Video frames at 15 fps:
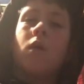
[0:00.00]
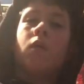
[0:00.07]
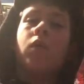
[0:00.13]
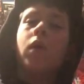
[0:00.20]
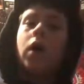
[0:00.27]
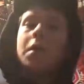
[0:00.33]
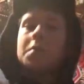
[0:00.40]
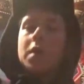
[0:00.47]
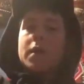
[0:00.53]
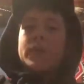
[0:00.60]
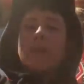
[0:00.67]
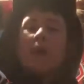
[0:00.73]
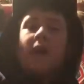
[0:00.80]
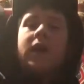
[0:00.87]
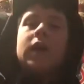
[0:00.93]
Well, I might
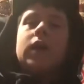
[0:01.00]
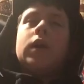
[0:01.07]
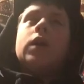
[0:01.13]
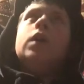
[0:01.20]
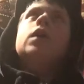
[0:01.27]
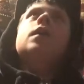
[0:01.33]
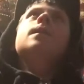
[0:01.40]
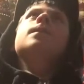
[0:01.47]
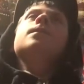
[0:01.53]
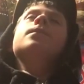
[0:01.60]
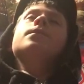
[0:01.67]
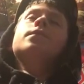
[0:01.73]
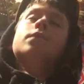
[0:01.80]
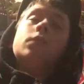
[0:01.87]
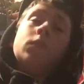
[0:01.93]
be getting...
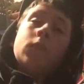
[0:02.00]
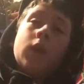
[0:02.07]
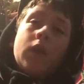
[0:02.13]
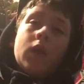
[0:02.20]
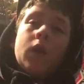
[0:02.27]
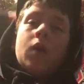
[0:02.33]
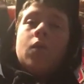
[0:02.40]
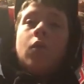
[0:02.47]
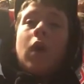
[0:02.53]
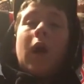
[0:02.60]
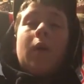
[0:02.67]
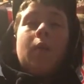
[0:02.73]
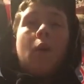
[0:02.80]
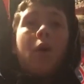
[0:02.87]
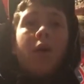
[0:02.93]
Well,
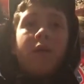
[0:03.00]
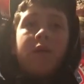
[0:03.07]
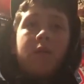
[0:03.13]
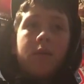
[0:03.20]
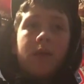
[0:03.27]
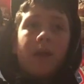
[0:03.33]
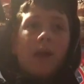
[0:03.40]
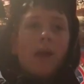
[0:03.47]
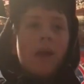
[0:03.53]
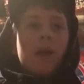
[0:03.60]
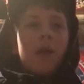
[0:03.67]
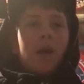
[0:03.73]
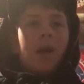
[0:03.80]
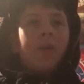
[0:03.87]
I'm also getting...